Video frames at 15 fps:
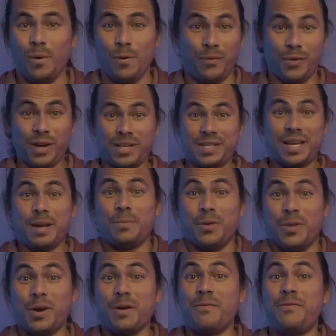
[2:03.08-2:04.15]
Well, for example,
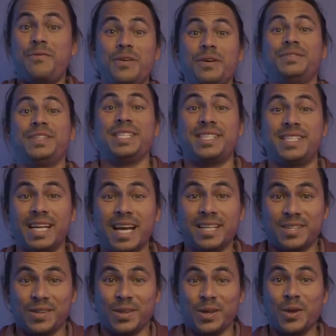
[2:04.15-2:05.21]
there are 50
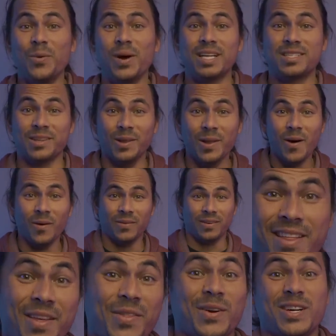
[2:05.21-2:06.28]
states in the US alone,
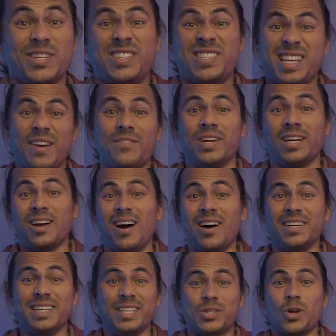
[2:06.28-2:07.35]
and then there are 7
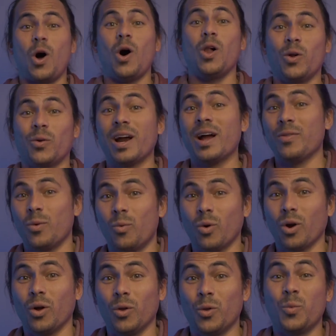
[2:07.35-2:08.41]
continents all around the
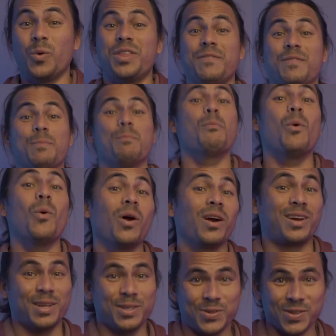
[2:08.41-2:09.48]
world with even more
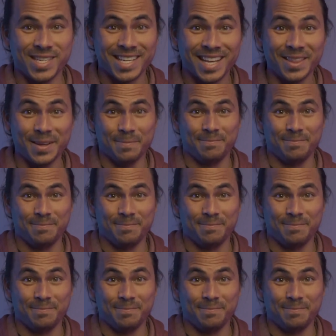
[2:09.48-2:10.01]
countries in them.